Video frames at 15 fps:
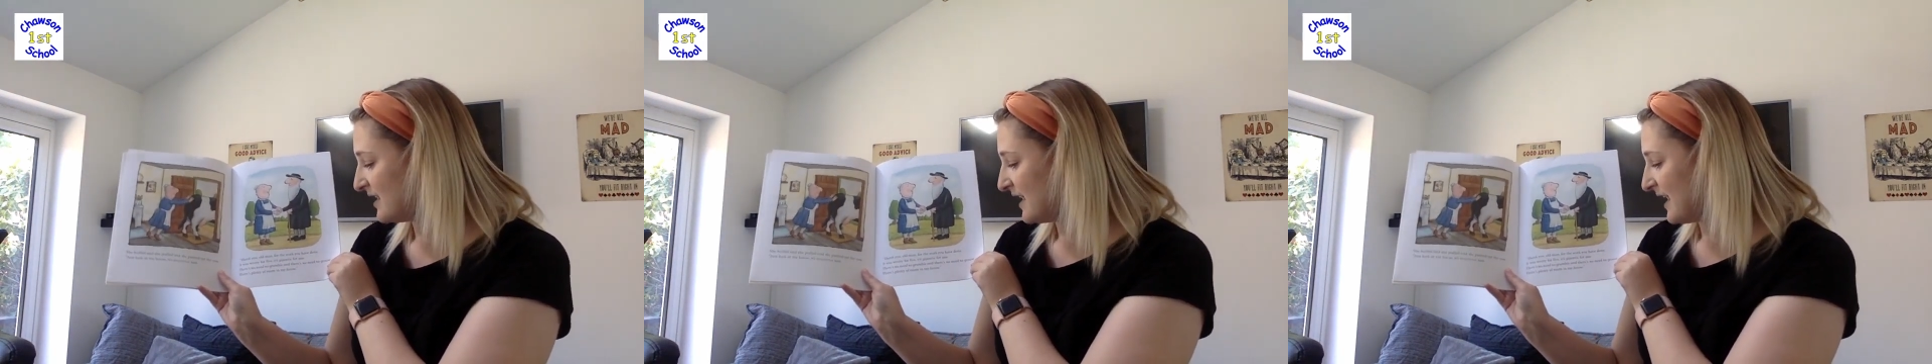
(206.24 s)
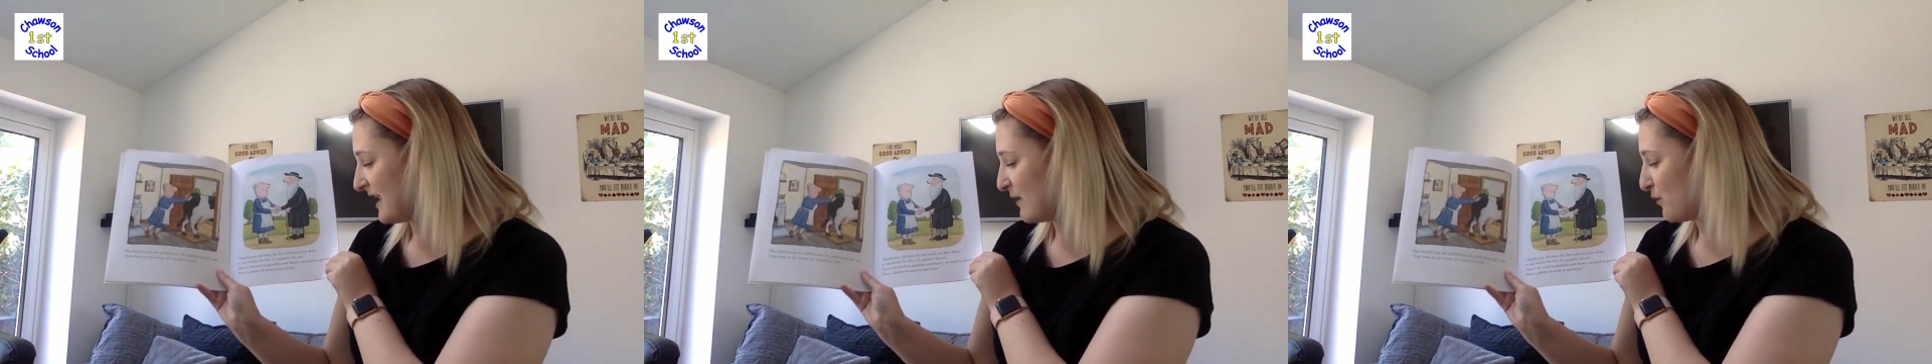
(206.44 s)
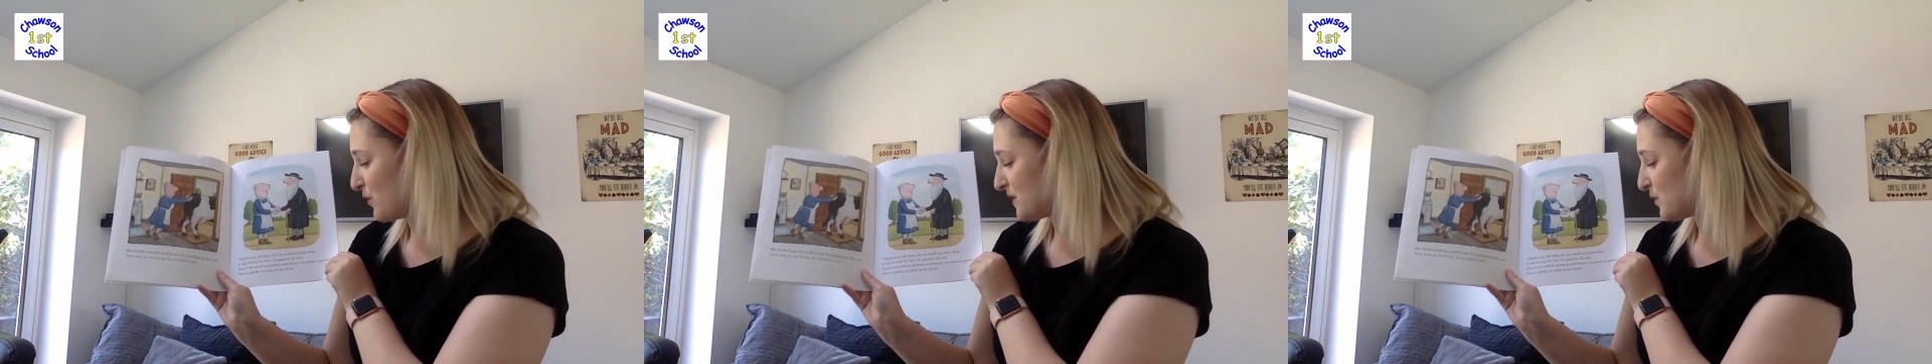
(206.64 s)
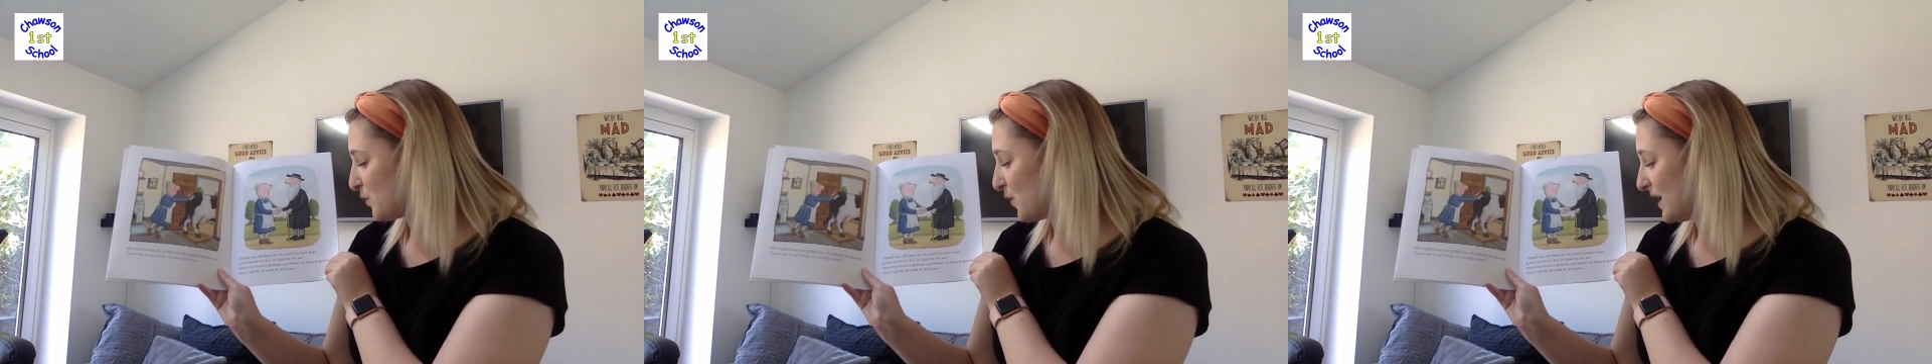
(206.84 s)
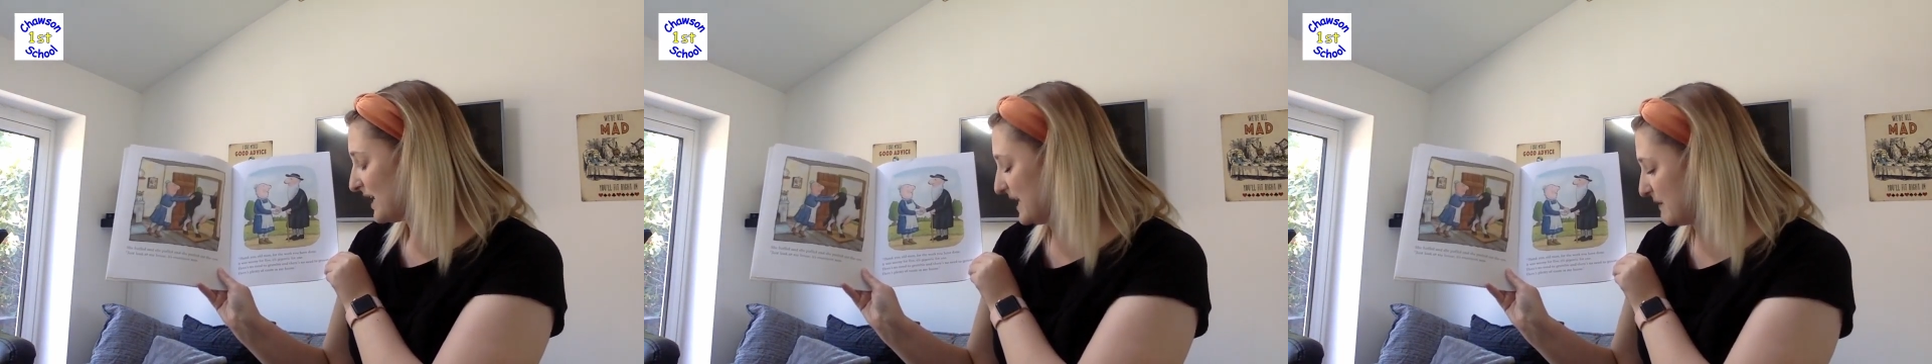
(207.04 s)
It was
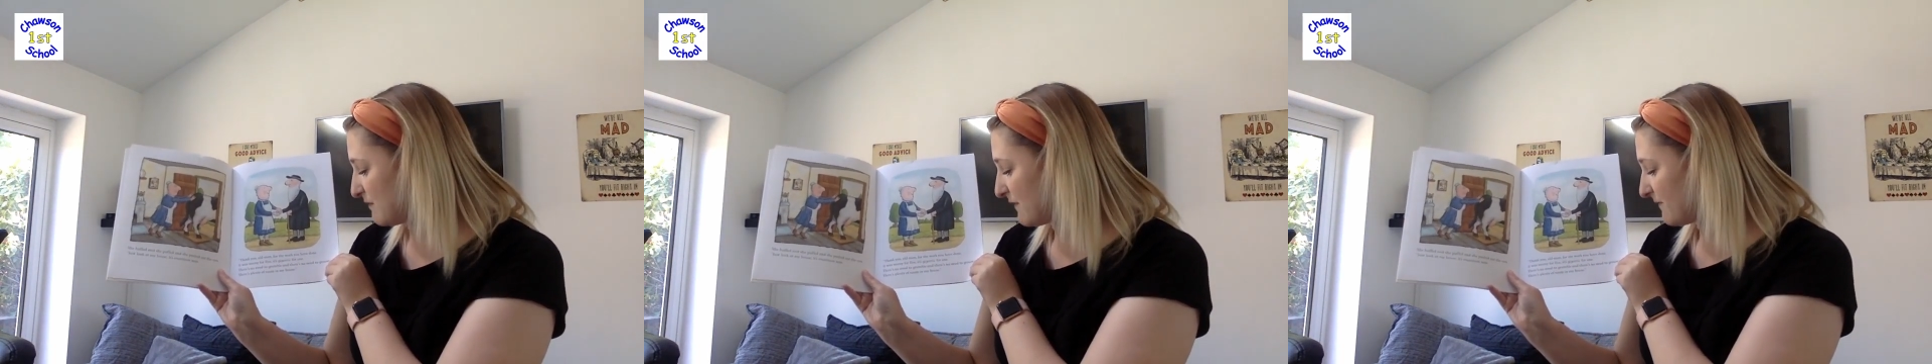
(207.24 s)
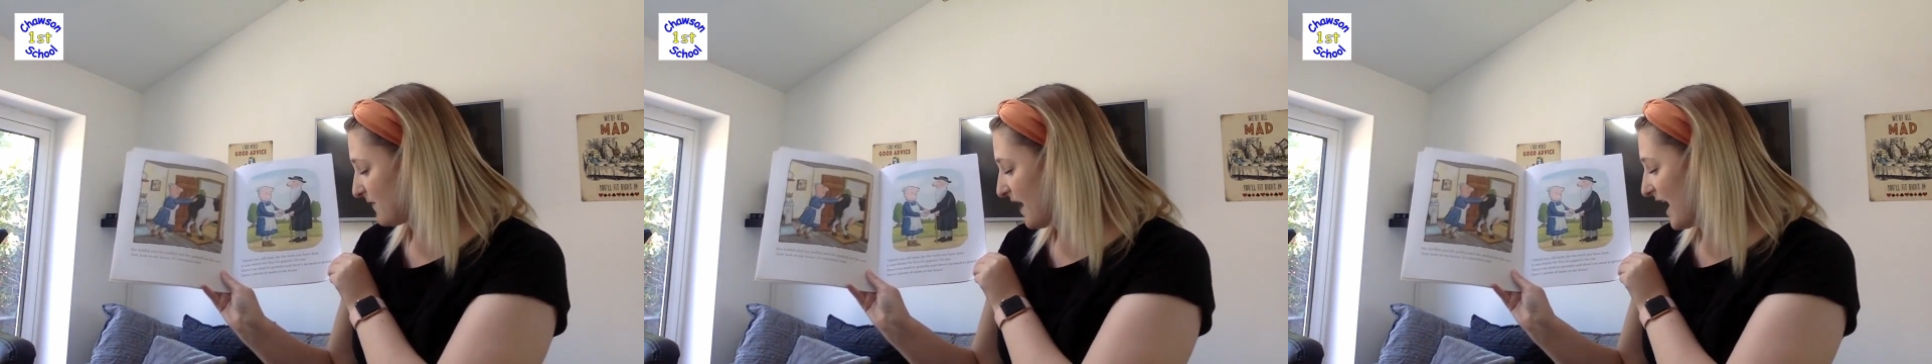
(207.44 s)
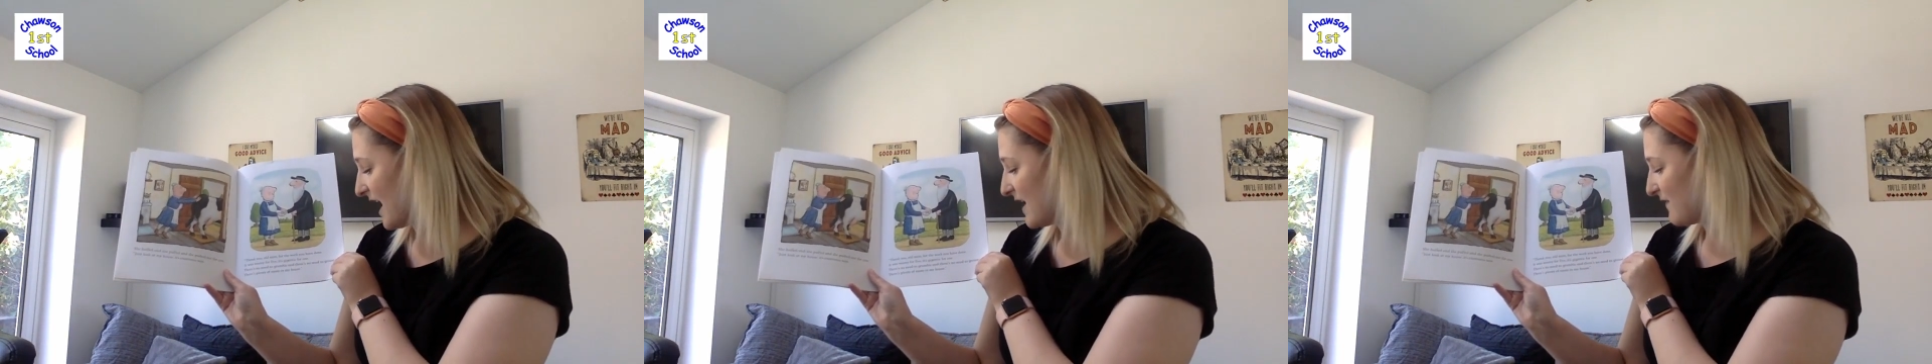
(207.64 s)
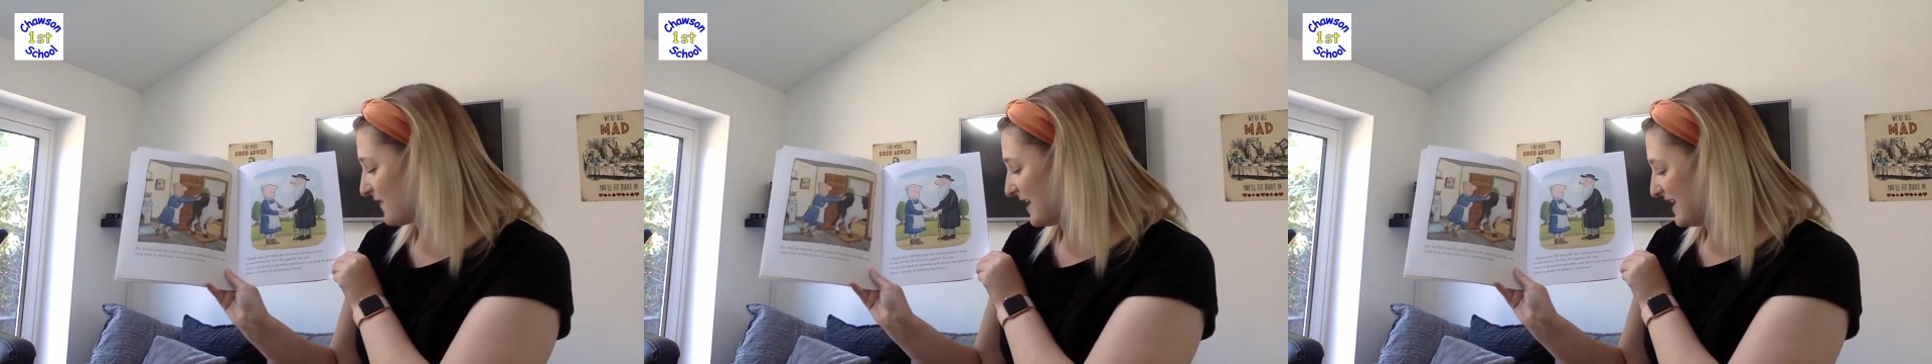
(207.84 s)
weeny for five.